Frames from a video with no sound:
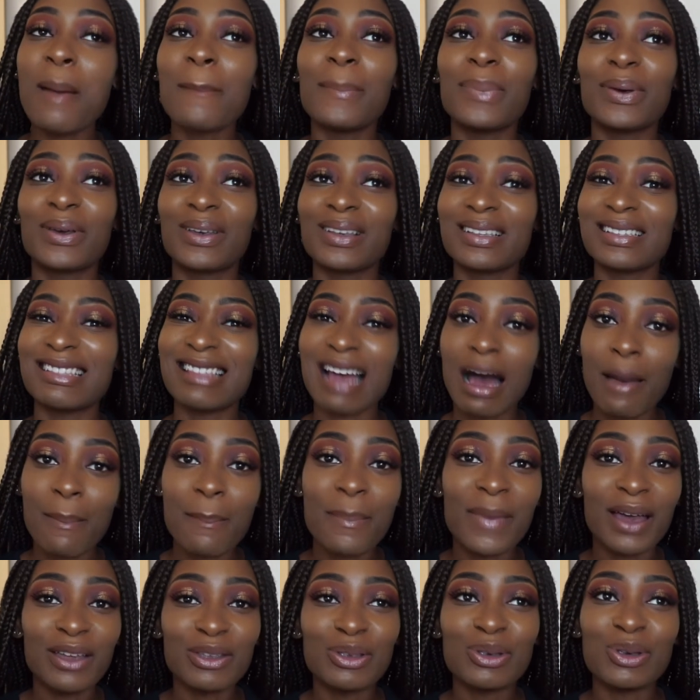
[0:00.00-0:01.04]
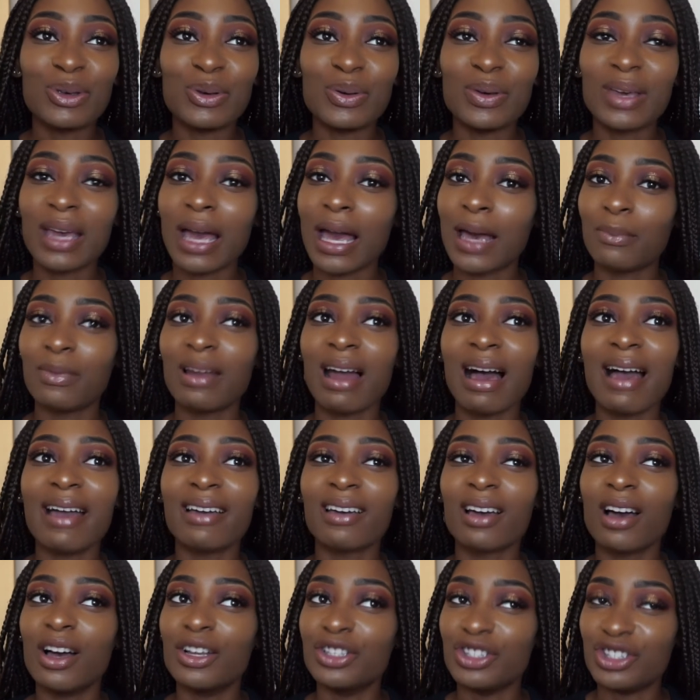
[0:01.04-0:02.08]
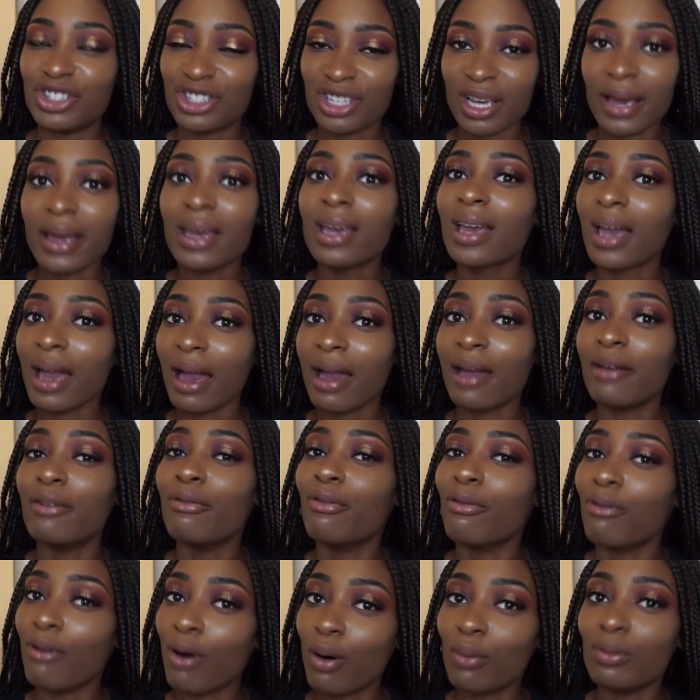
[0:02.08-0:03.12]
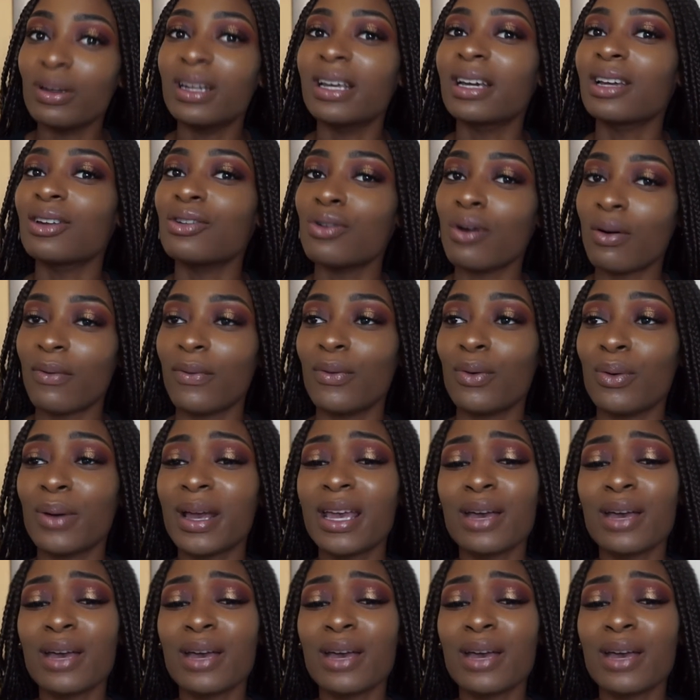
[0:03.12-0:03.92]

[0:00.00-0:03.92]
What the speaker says: because that menu came like a JK Rowling novel.